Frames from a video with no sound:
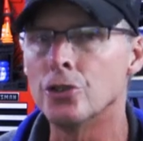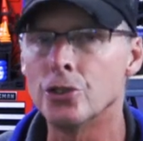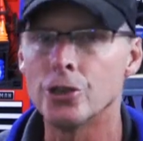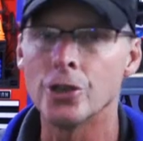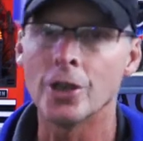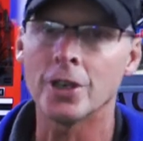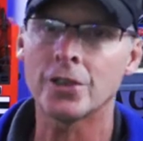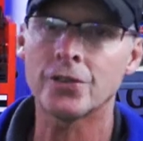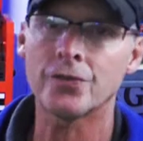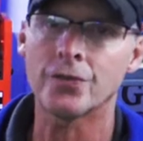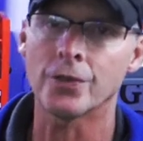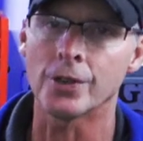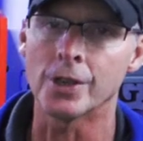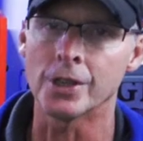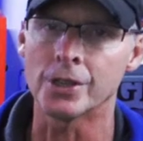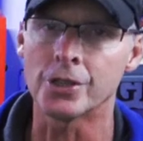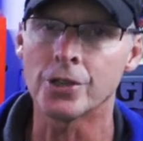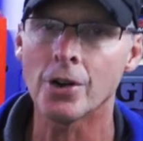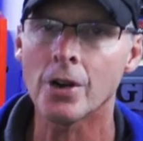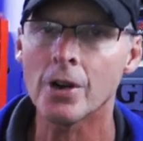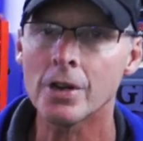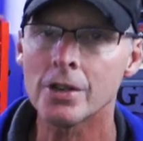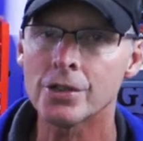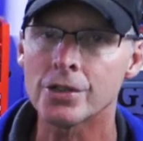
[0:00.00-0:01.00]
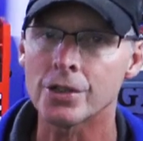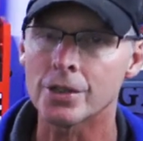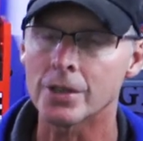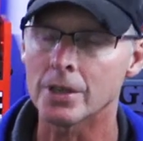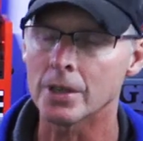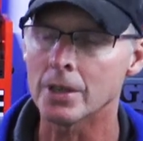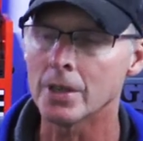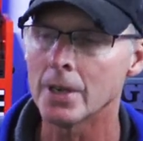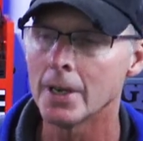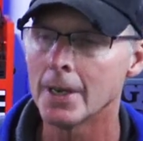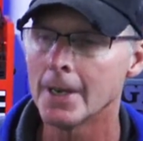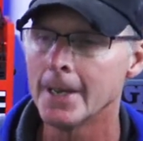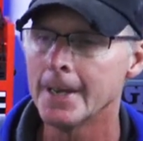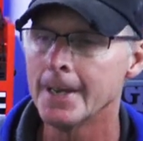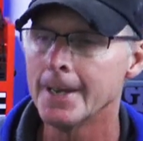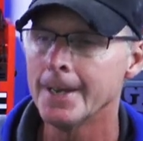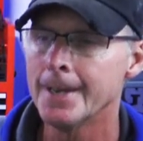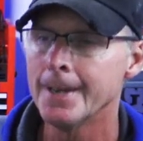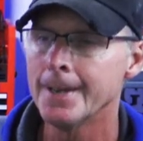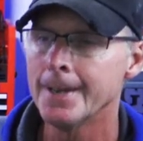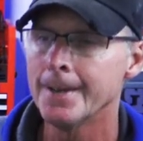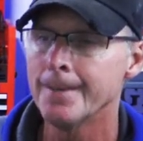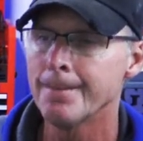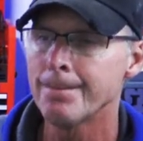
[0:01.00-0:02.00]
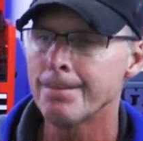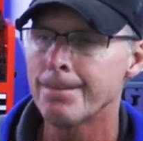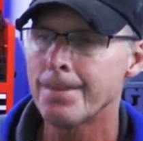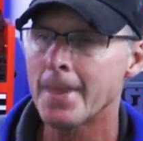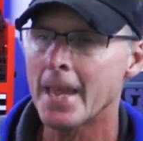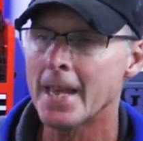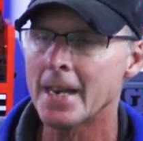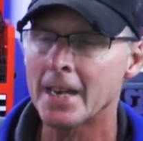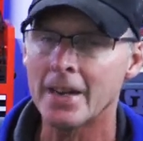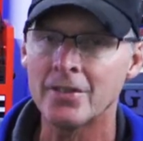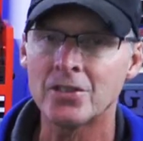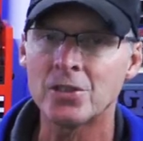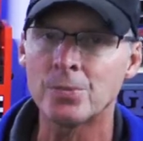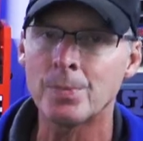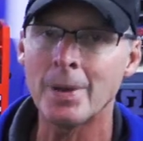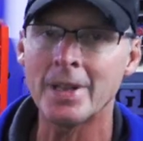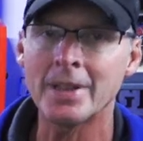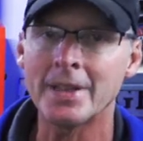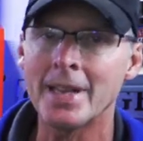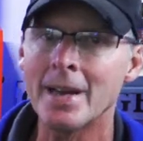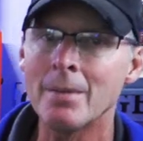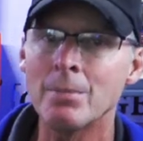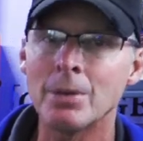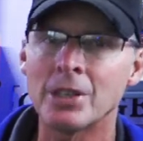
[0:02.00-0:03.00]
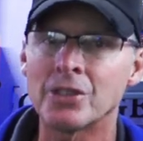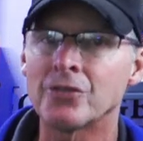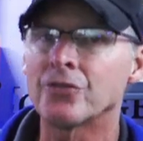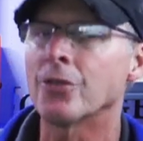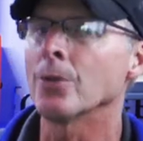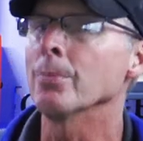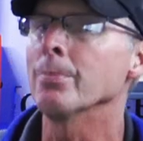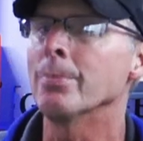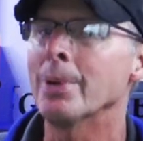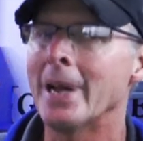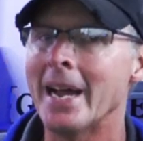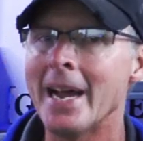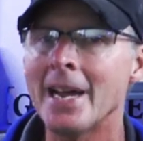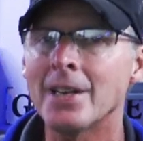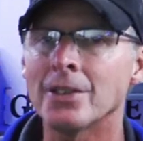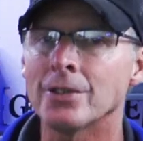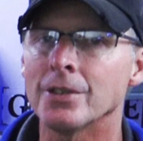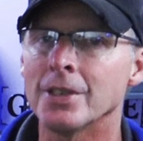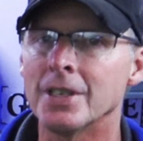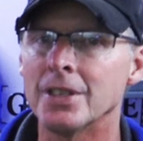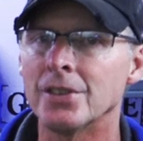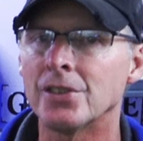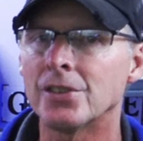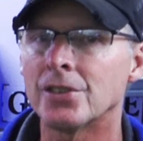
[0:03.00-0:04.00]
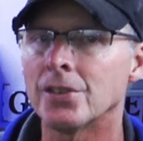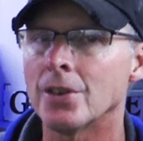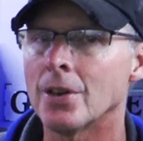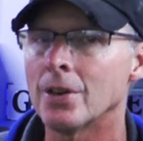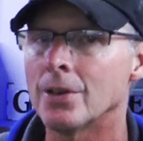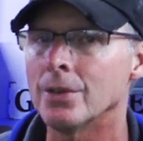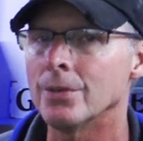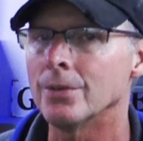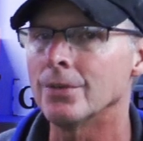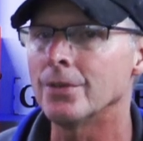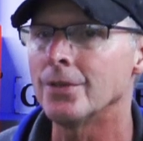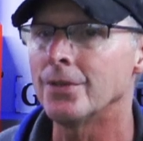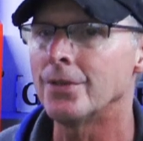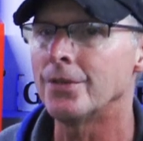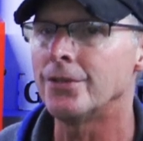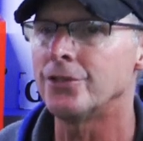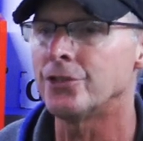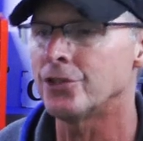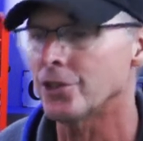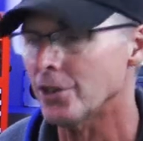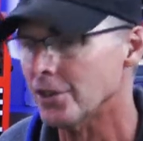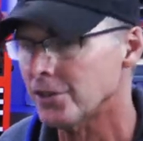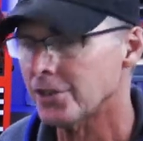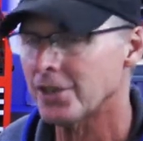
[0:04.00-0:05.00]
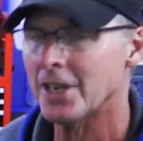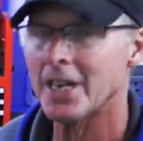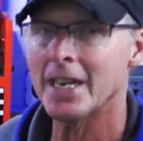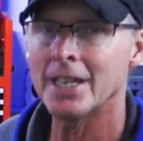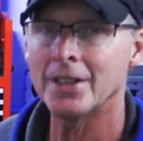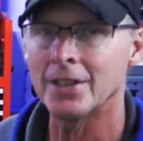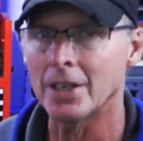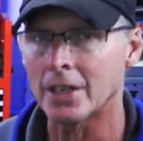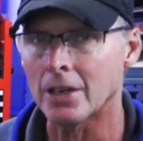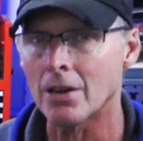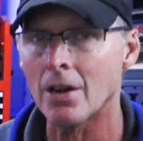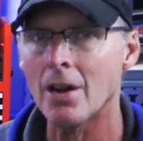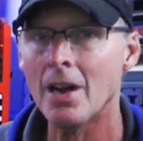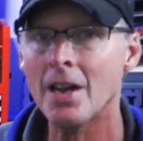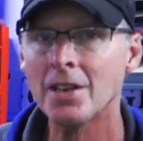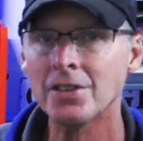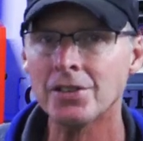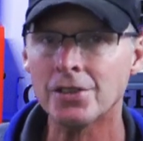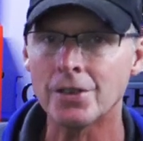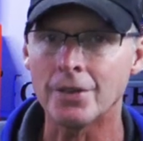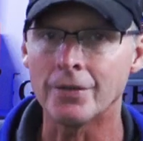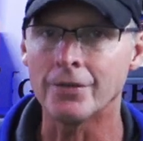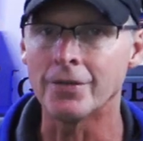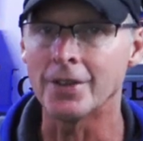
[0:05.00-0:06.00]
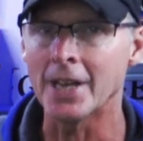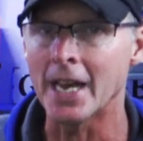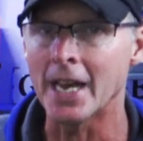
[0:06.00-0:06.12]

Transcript: just for a charger, and I've spent that much for batteries, so just in the cost of